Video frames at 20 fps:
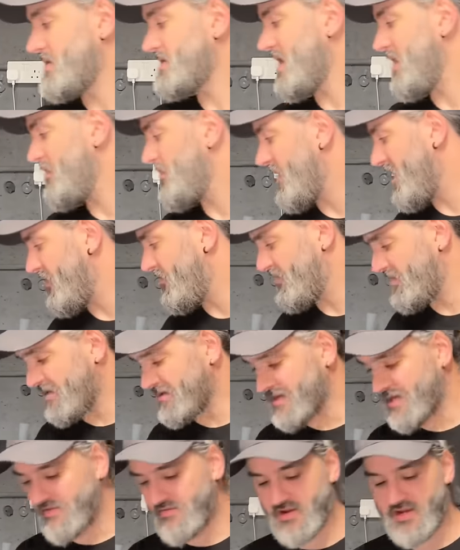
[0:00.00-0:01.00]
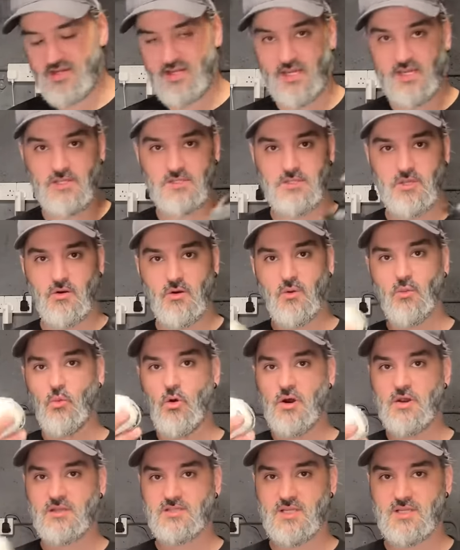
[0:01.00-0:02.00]
£10 for the DVD, two and
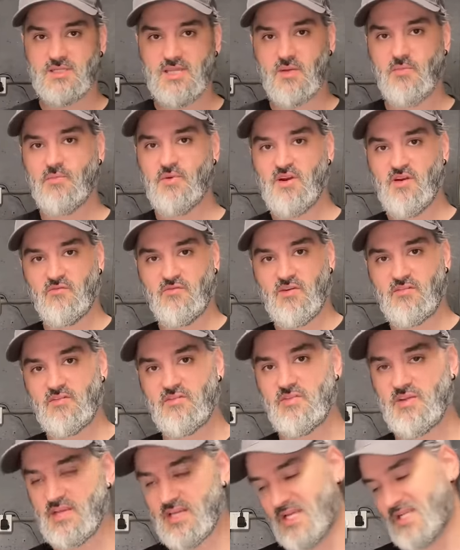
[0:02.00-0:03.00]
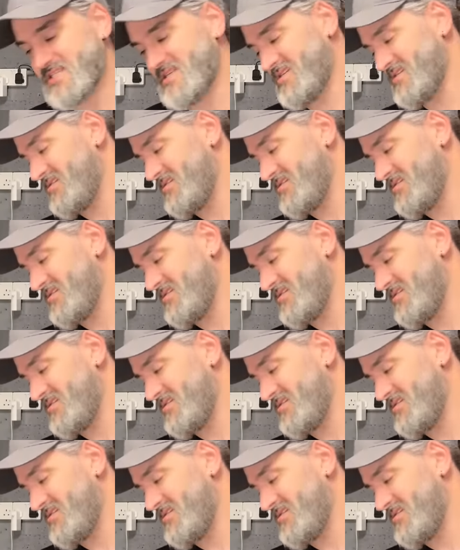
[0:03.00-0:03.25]
one. I said £10 for everything. He said,